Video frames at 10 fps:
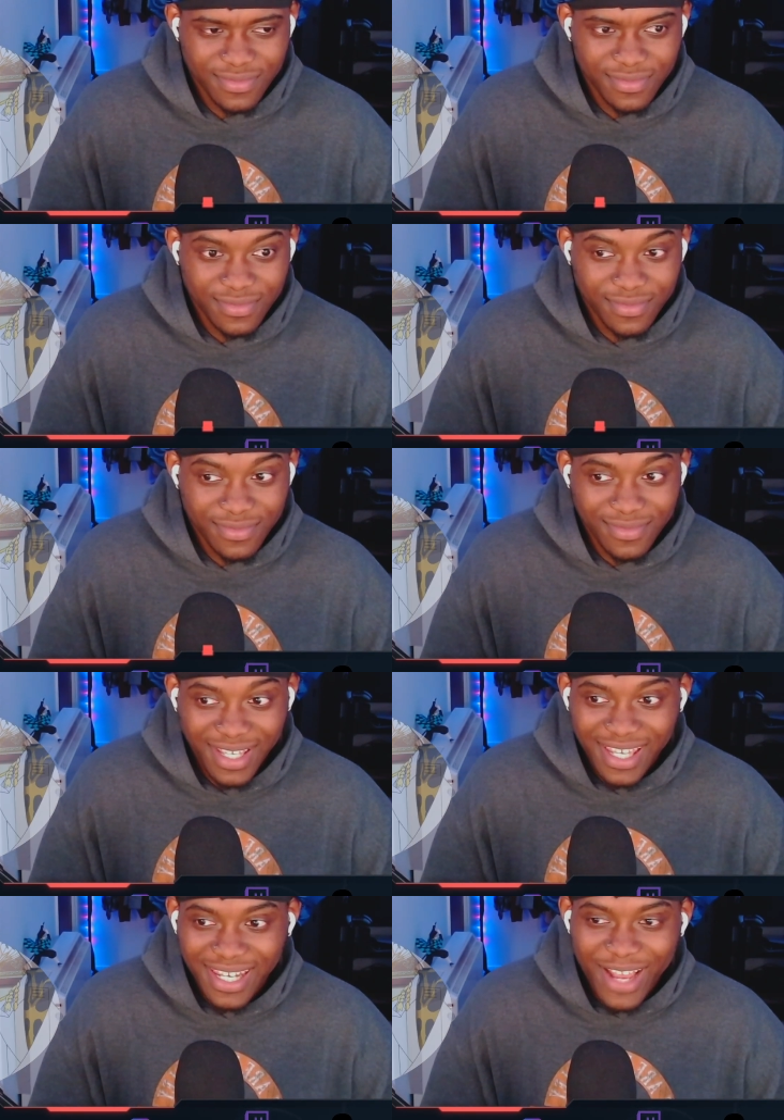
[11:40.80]
What a
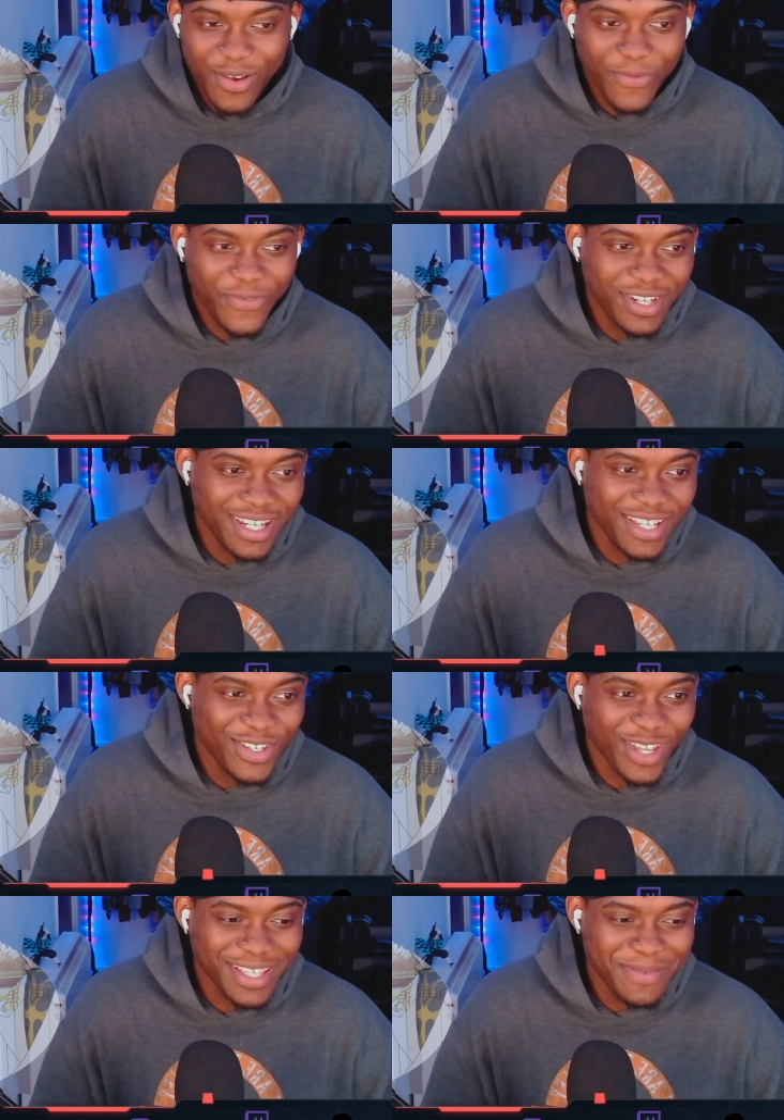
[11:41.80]
fine. He that confident in his
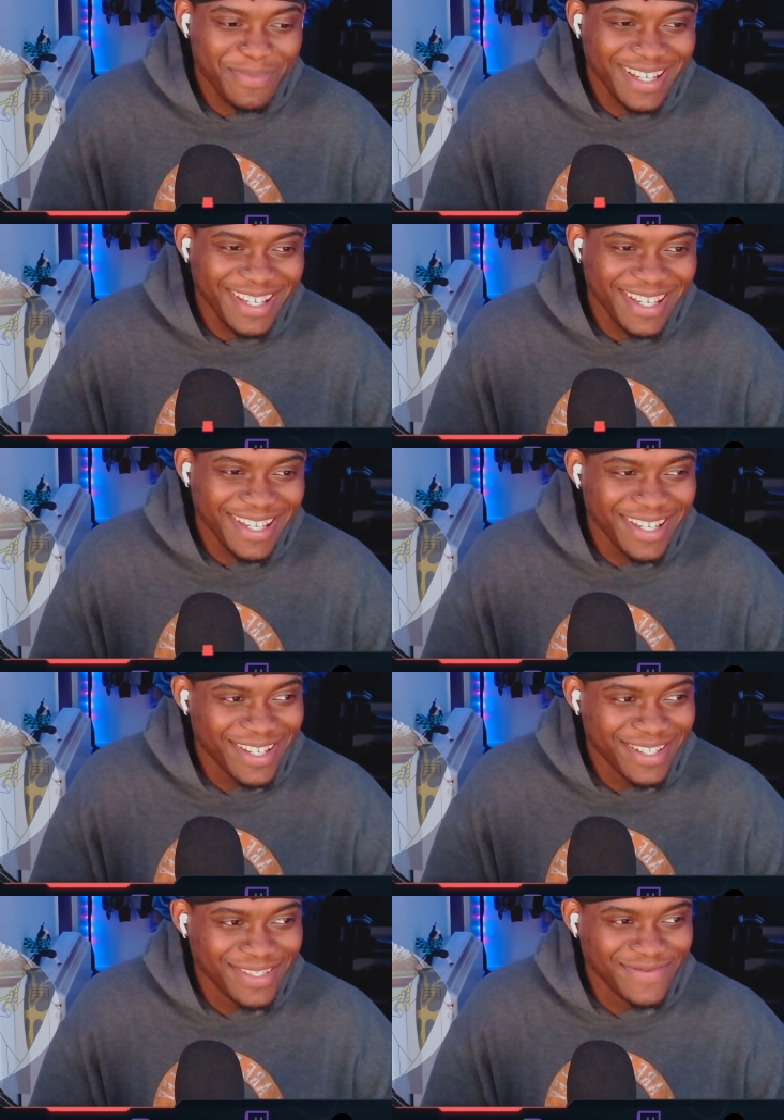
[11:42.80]
chess ability?
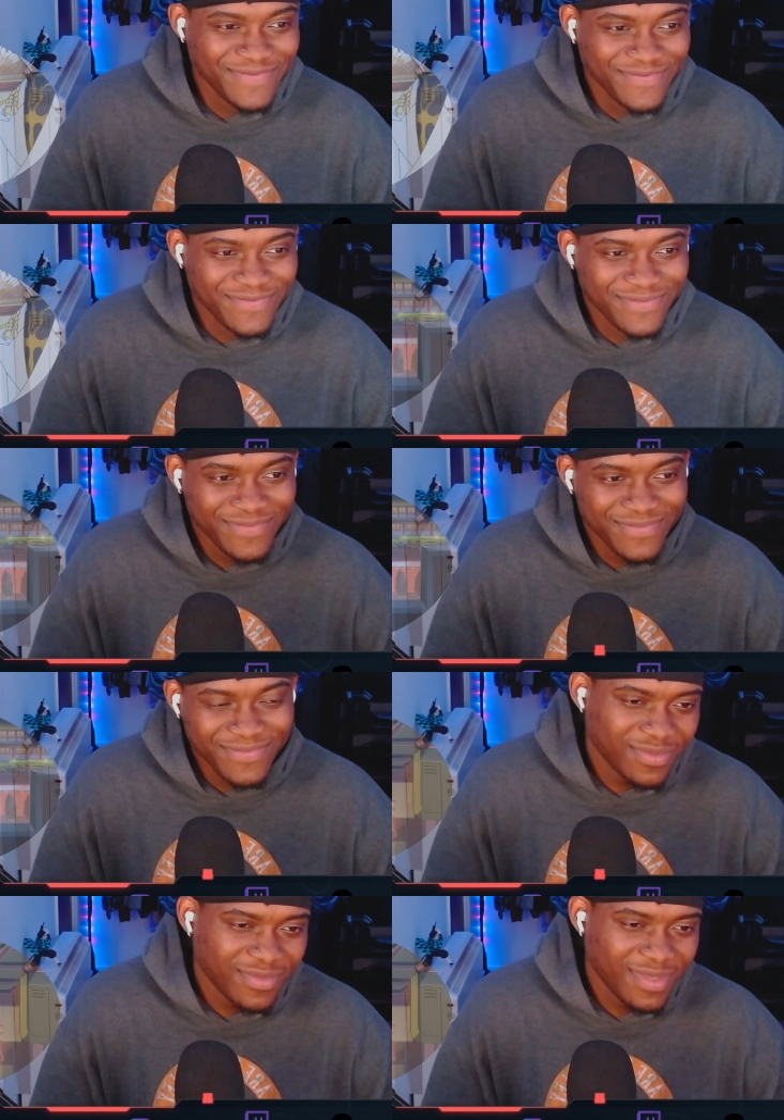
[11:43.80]
Turned into.
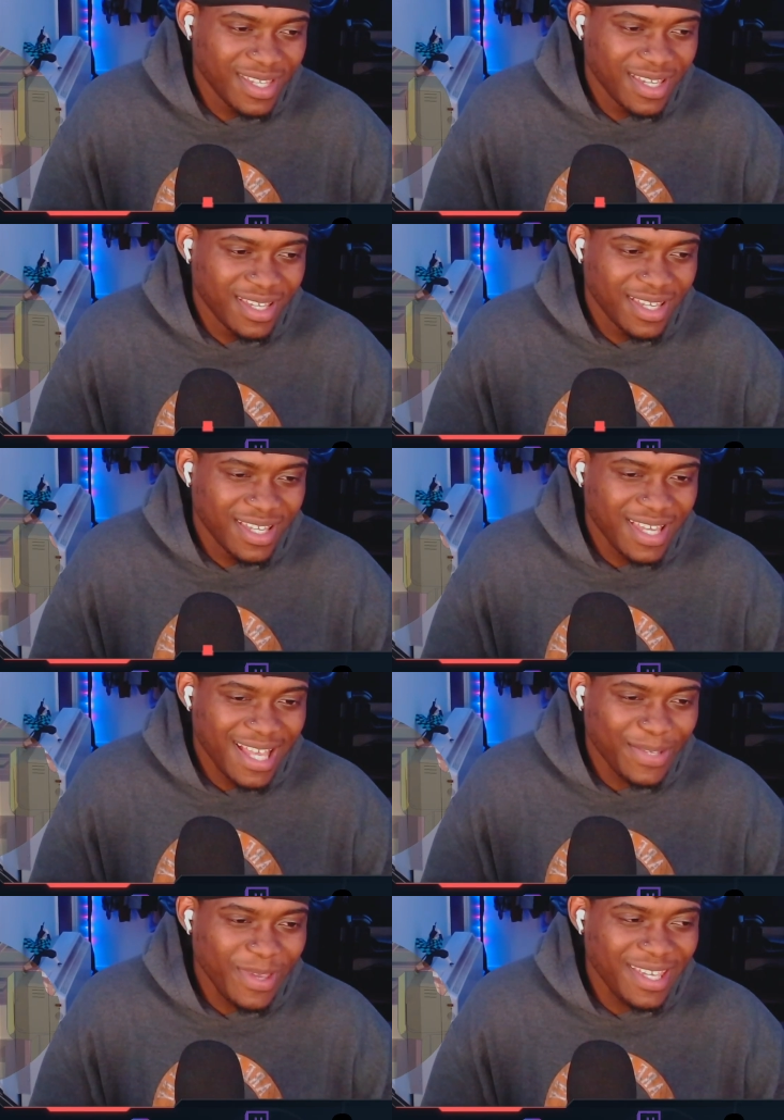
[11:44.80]
Surely we.
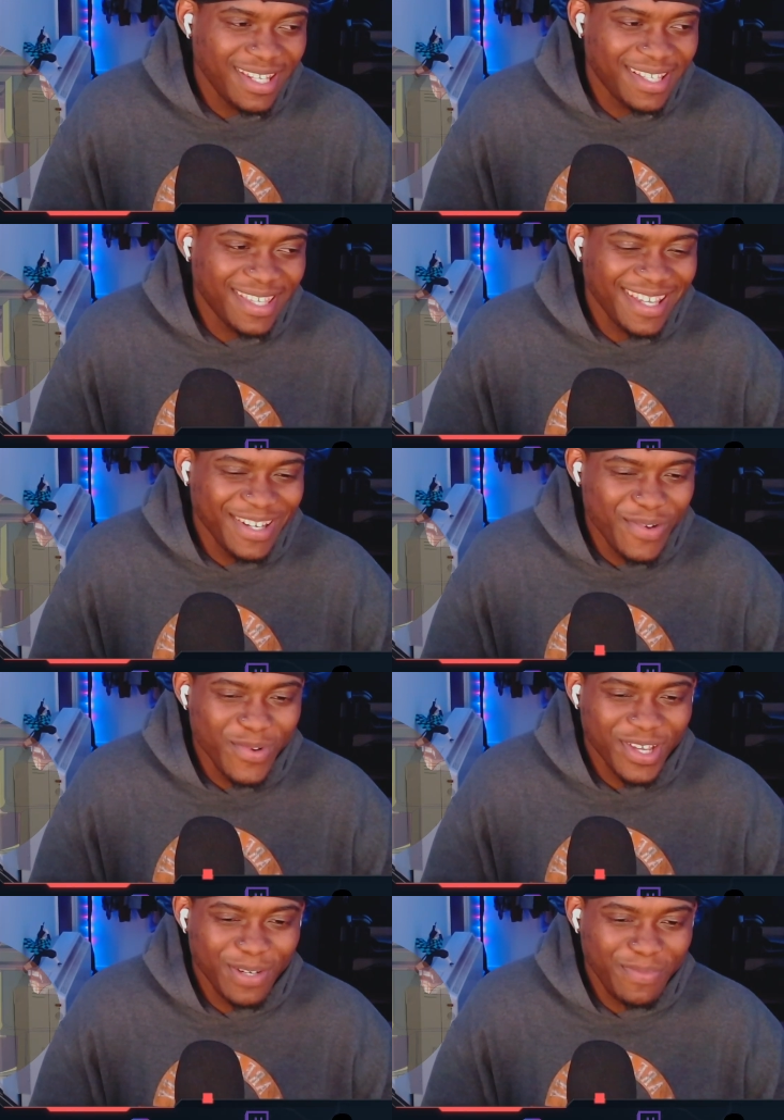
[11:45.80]
I swear he did say no
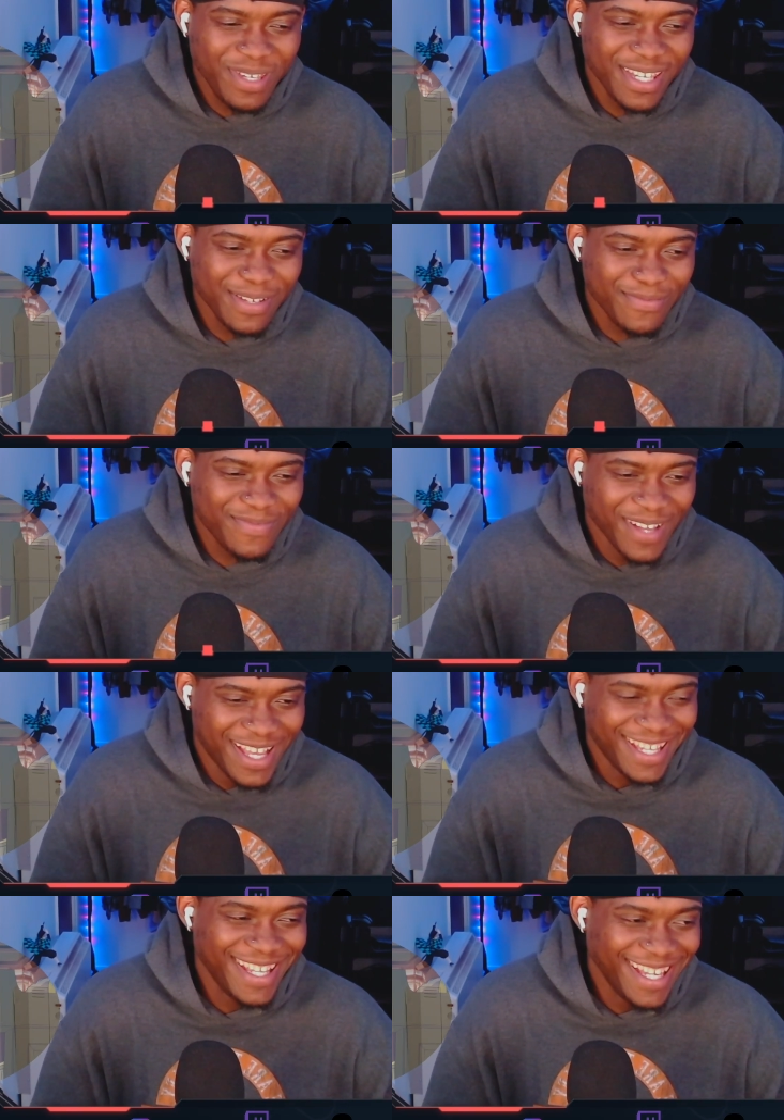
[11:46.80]
one could beat him.
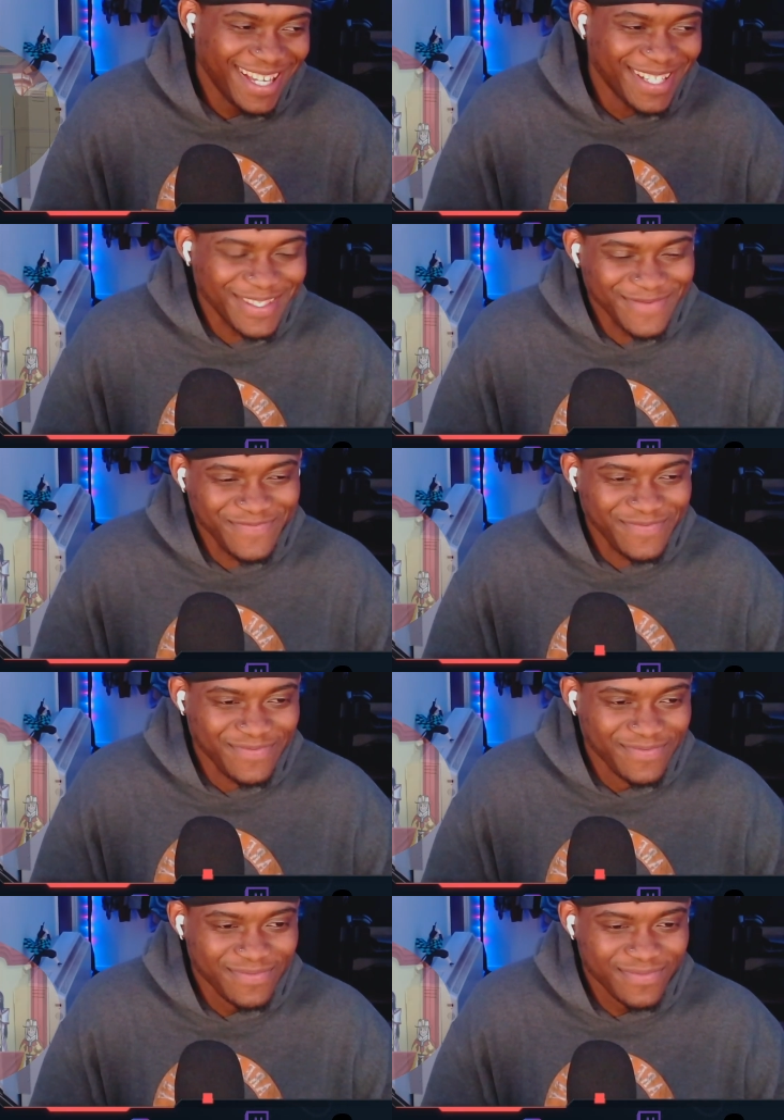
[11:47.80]

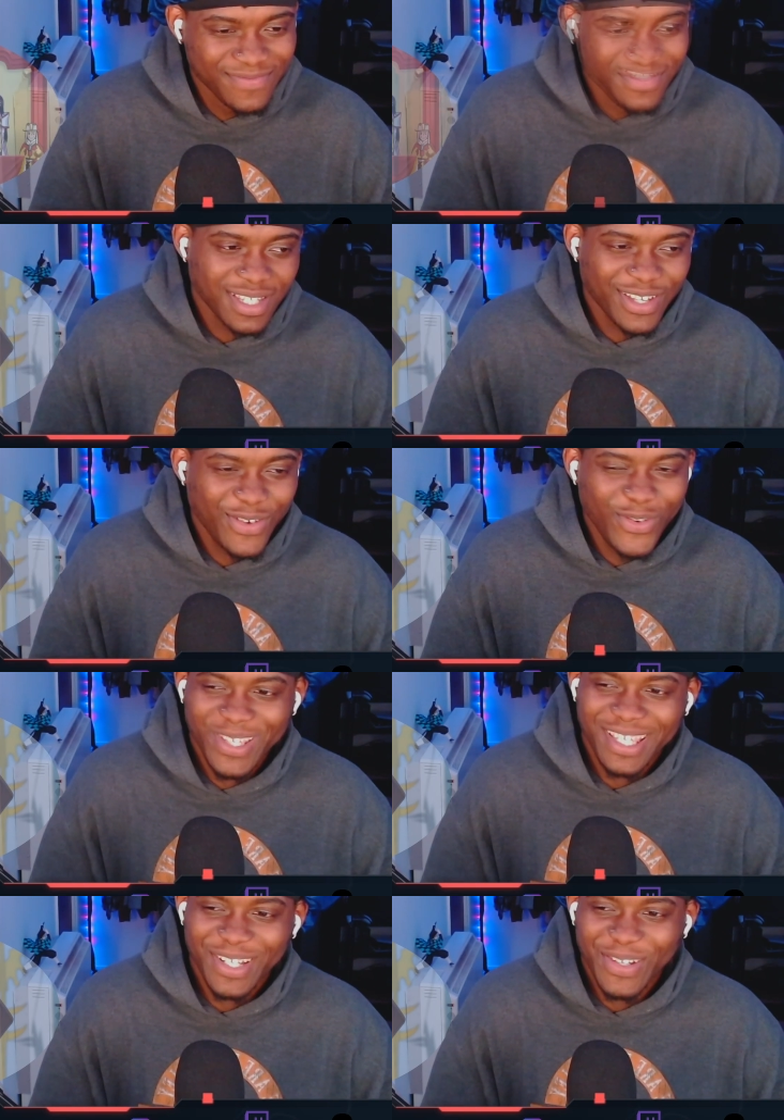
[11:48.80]
He's playing. Of
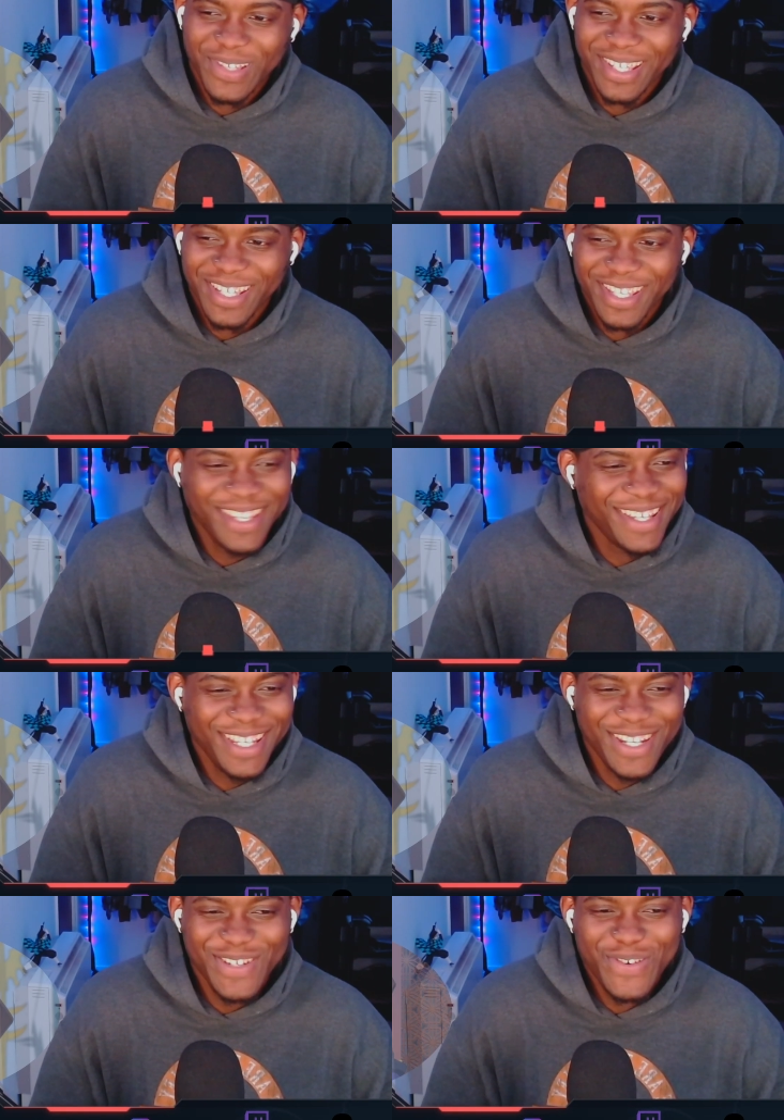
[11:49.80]
course he's losing.
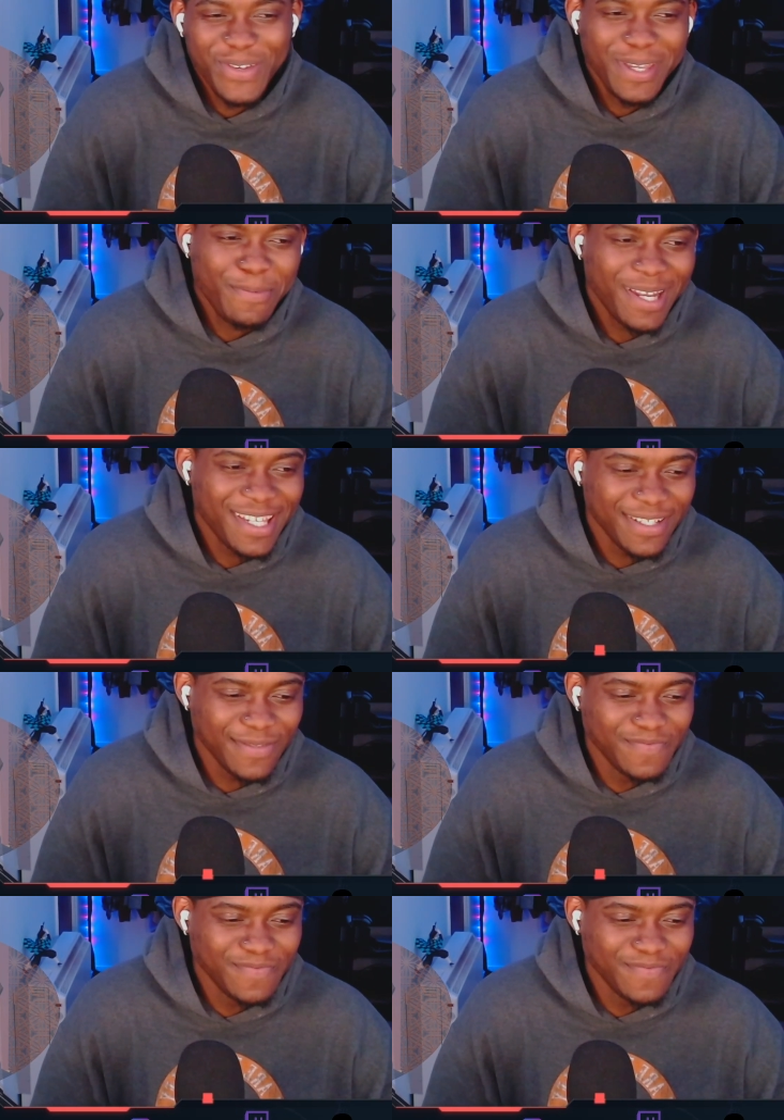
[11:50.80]
You don't know who he's playing.